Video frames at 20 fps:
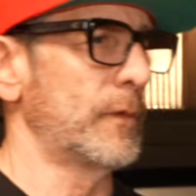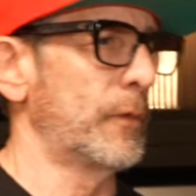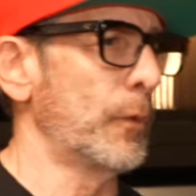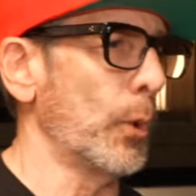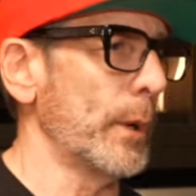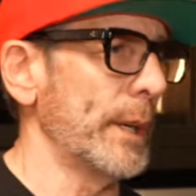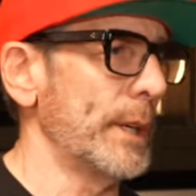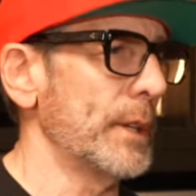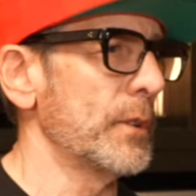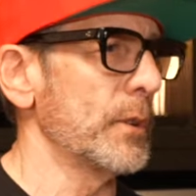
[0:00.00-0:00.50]

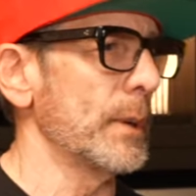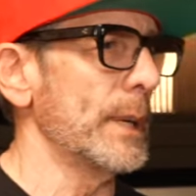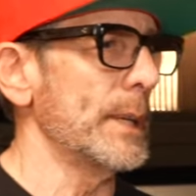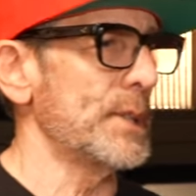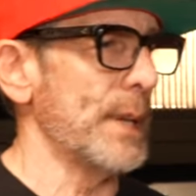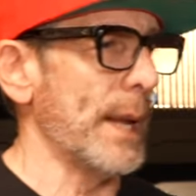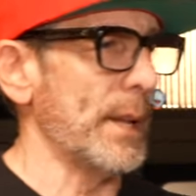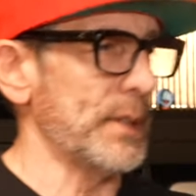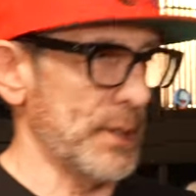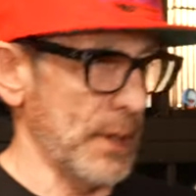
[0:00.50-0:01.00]
40
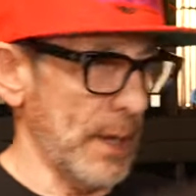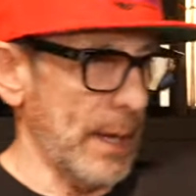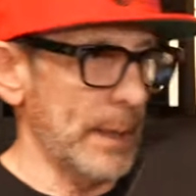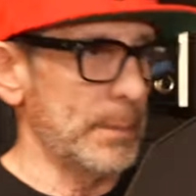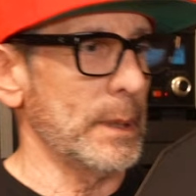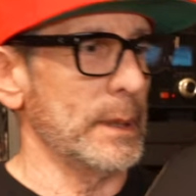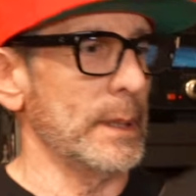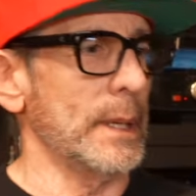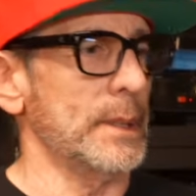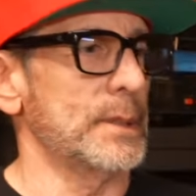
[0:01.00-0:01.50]
degrees
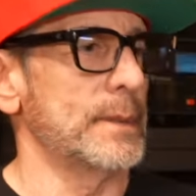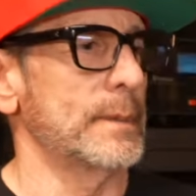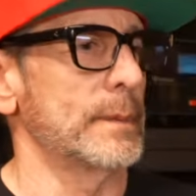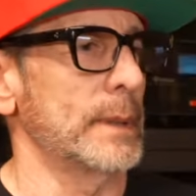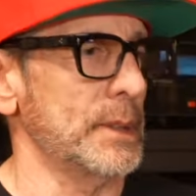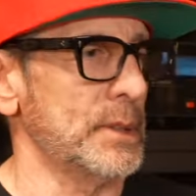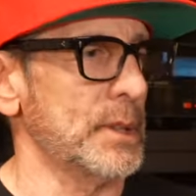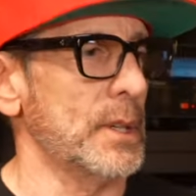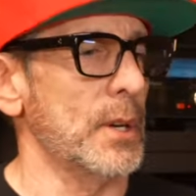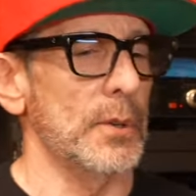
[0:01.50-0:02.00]
outside, but
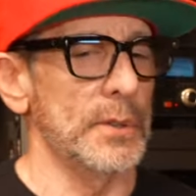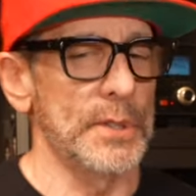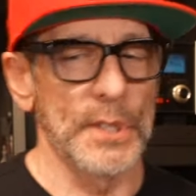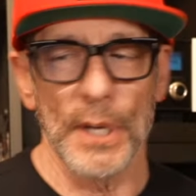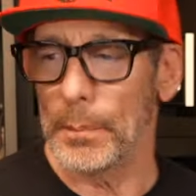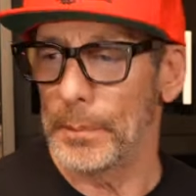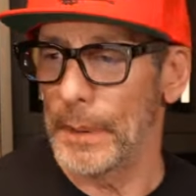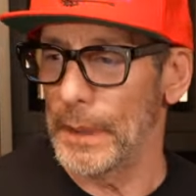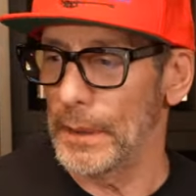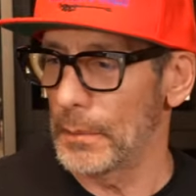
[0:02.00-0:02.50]
let's go
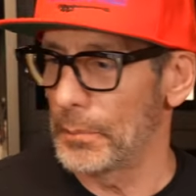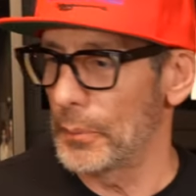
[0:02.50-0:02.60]
jump in the